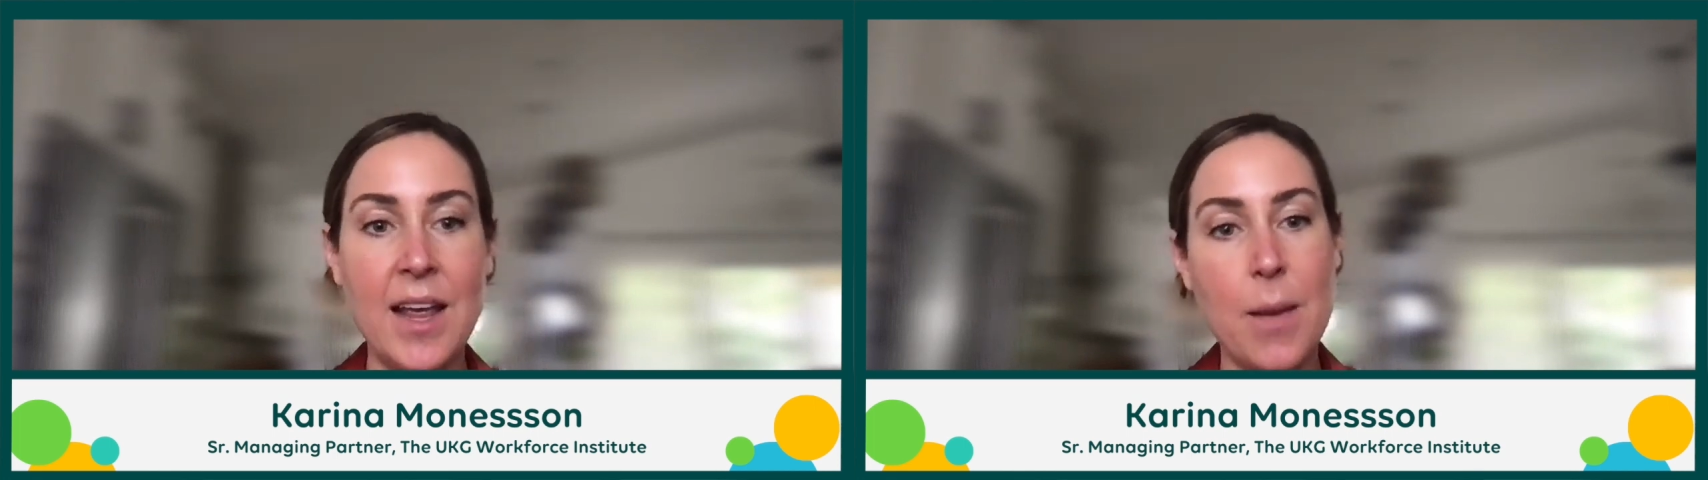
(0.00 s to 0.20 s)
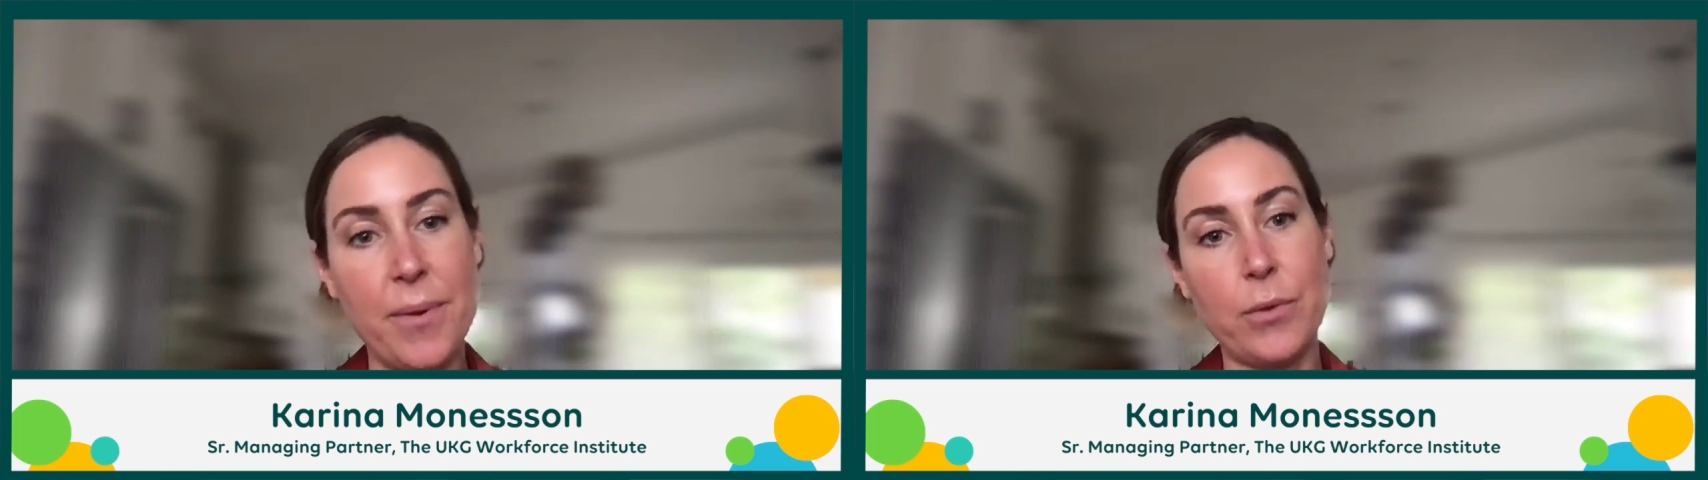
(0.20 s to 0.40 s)

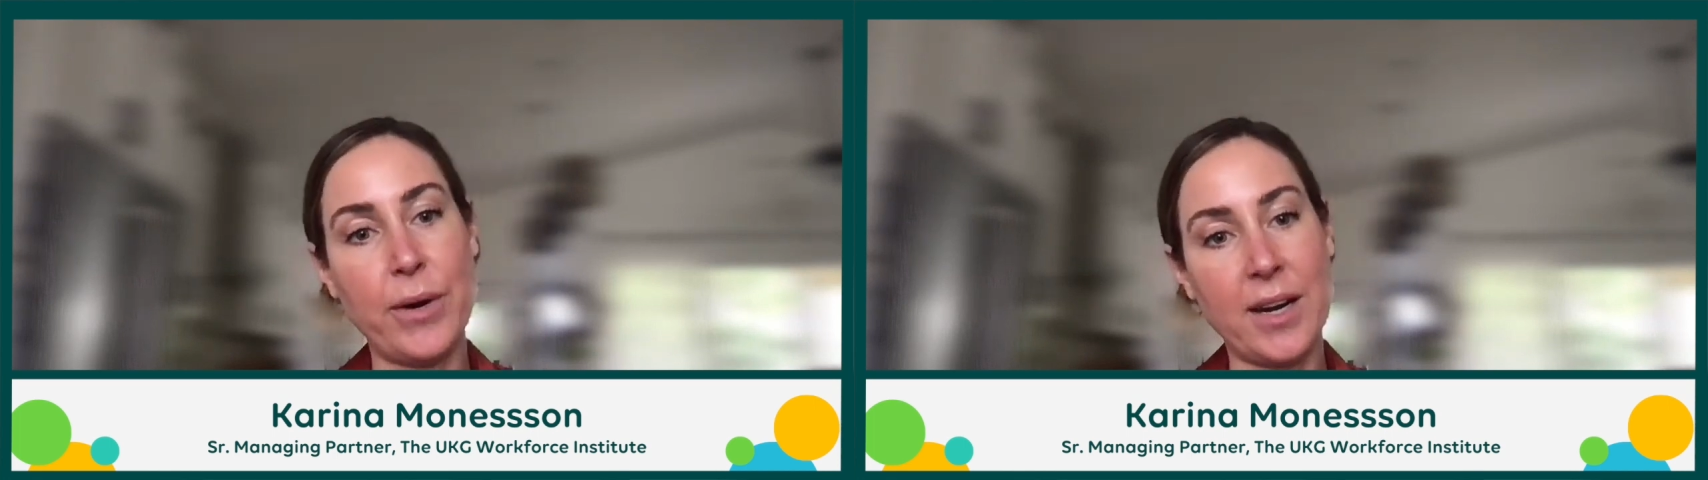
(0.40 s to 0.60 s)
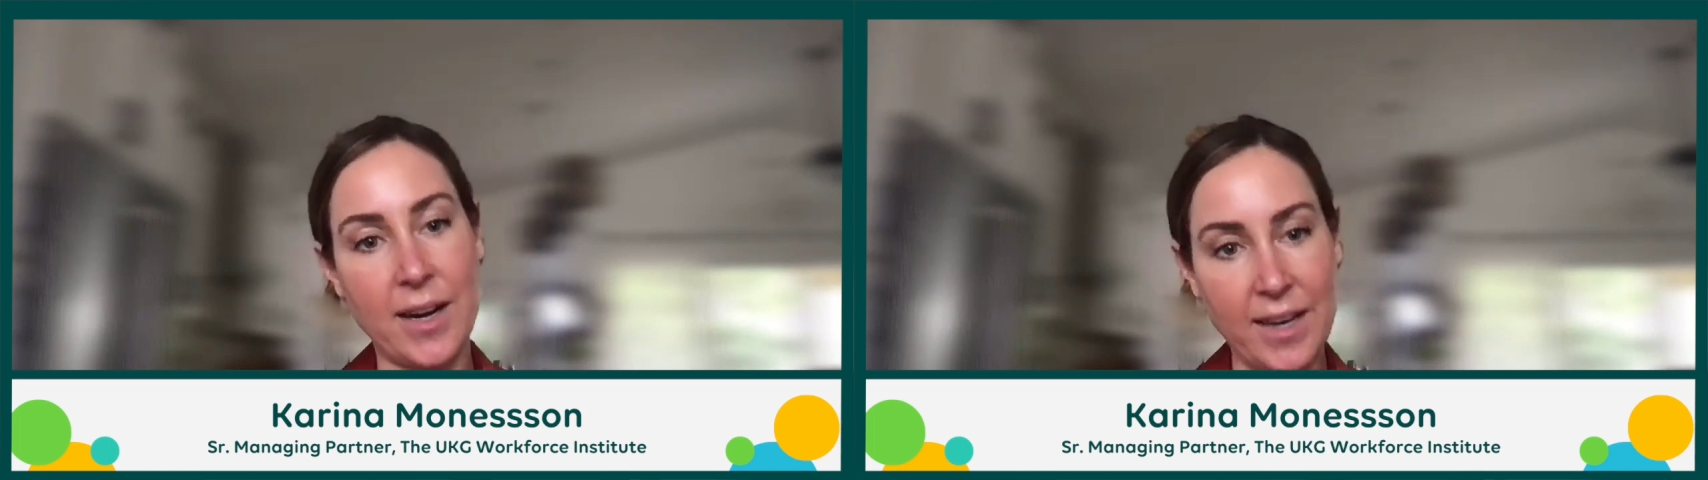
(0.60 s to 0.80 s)
but
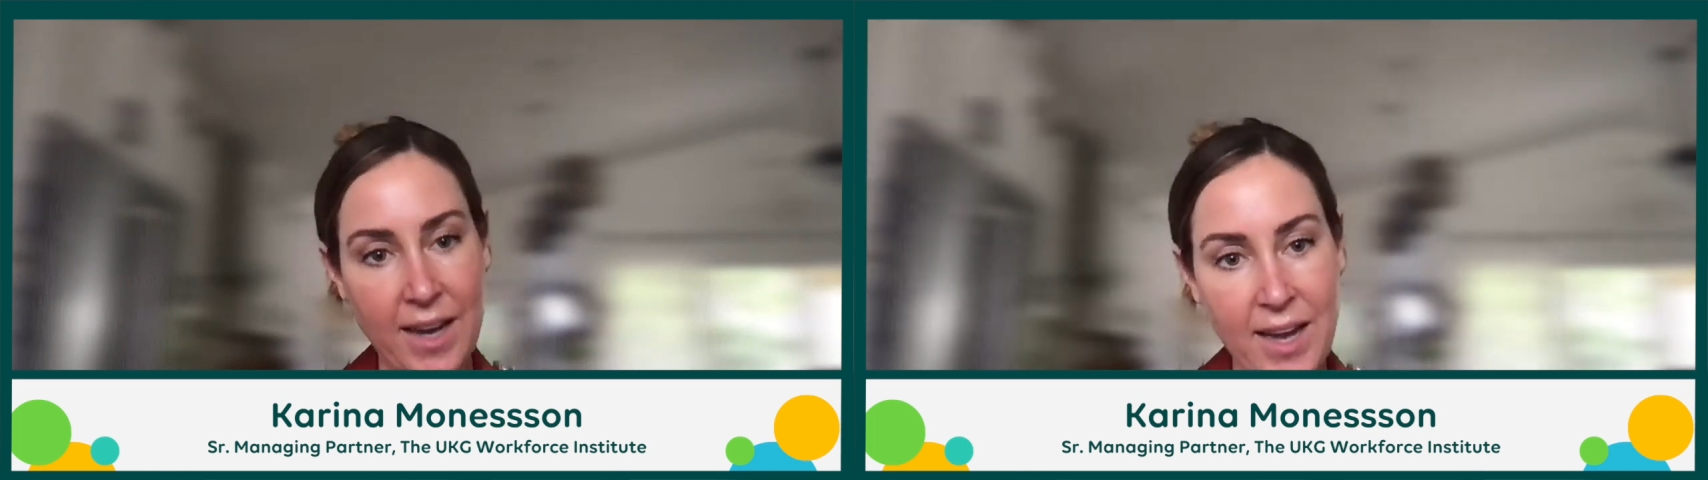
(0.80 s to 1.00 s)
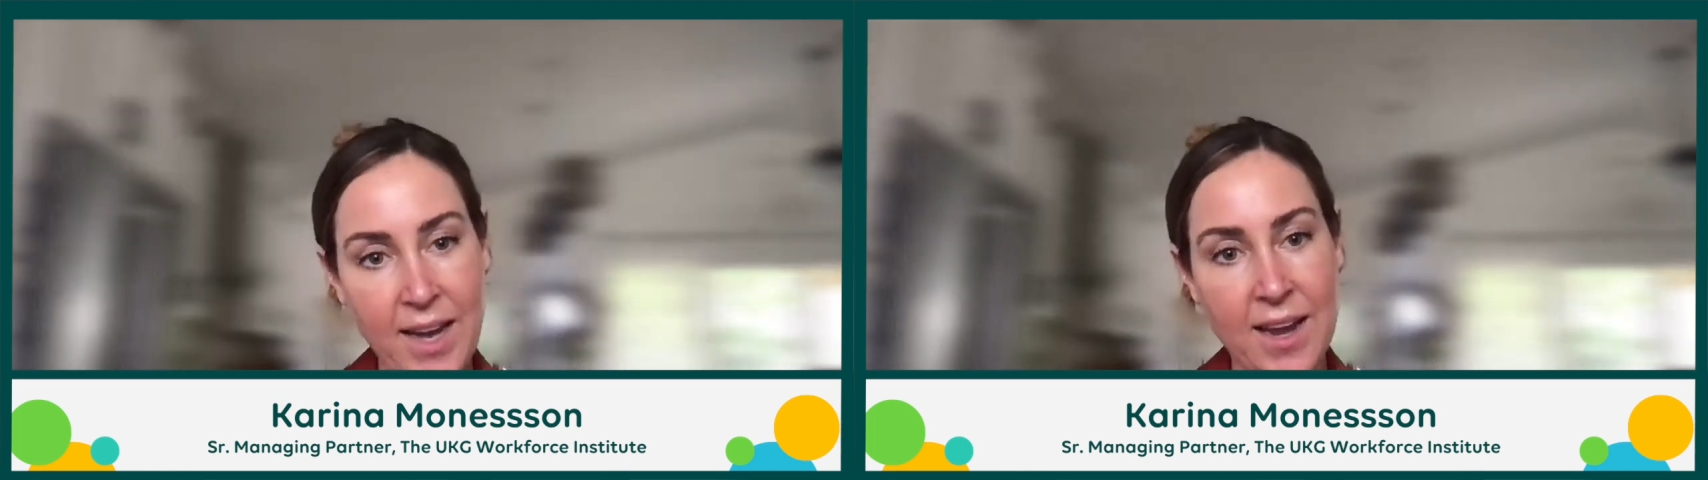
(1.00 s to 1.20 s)
where it
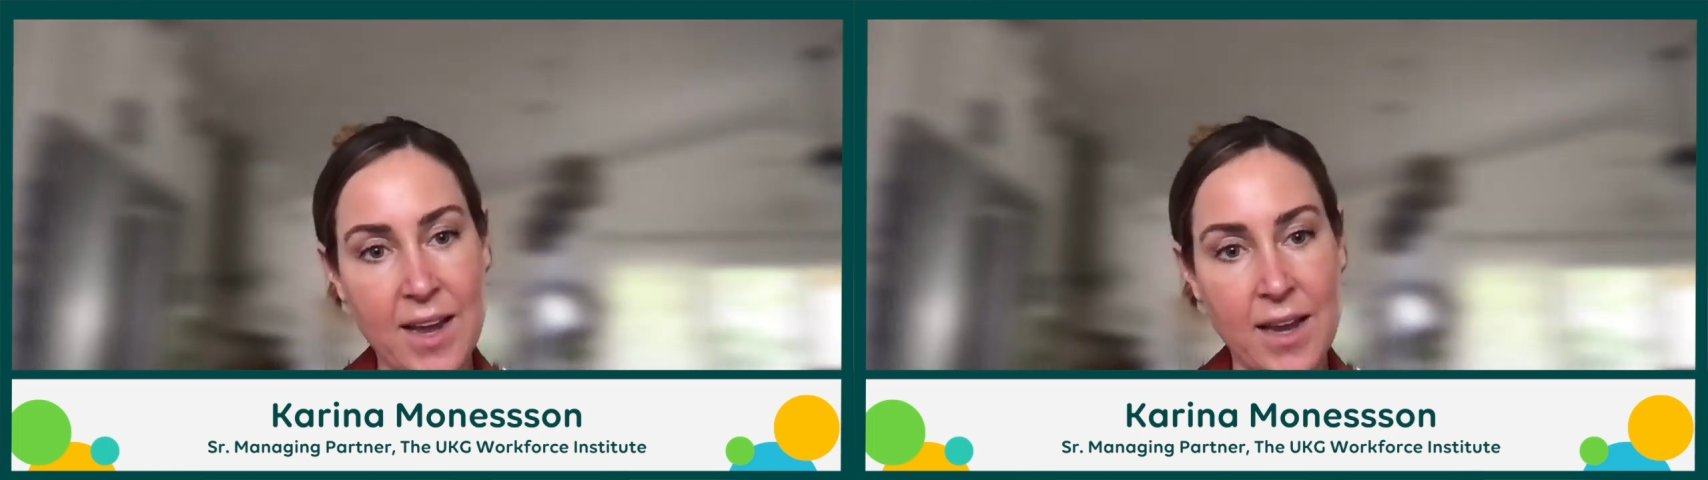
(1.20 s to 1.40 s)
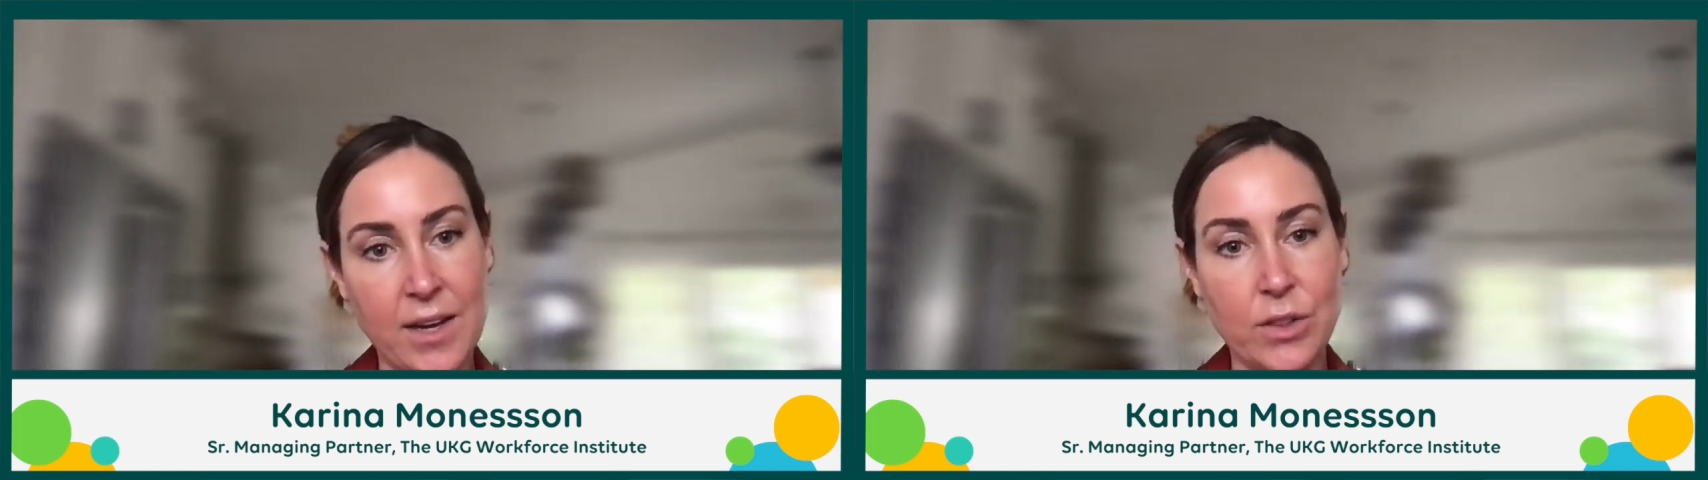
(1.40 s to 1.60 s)
can,